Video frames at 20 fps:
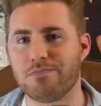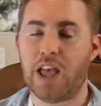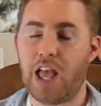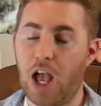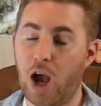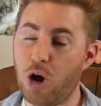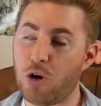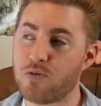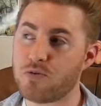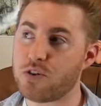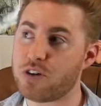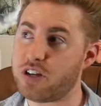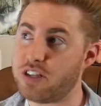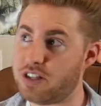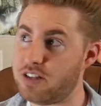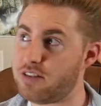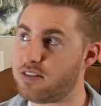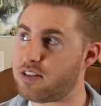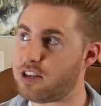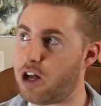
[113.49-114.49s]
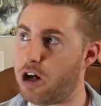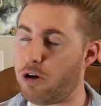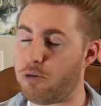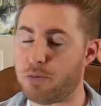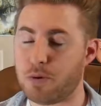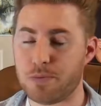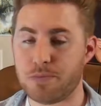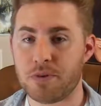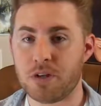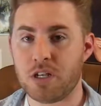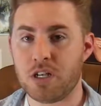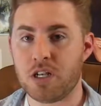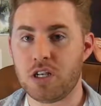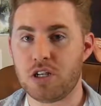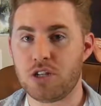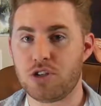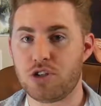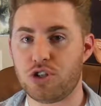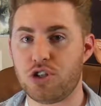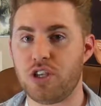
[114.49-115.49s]
However, in this album,
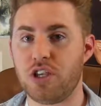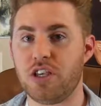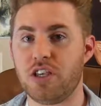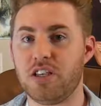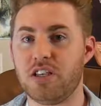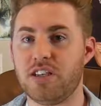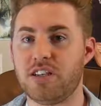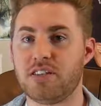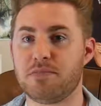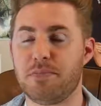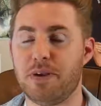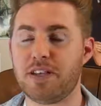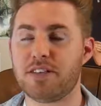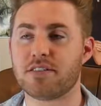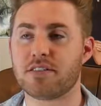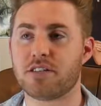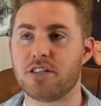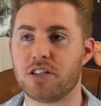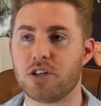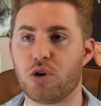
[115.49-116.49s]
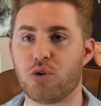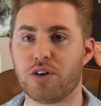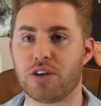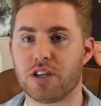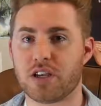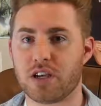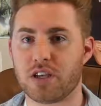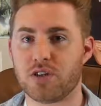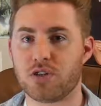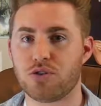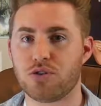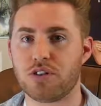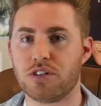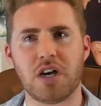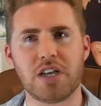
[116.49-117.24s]
she is basically going country.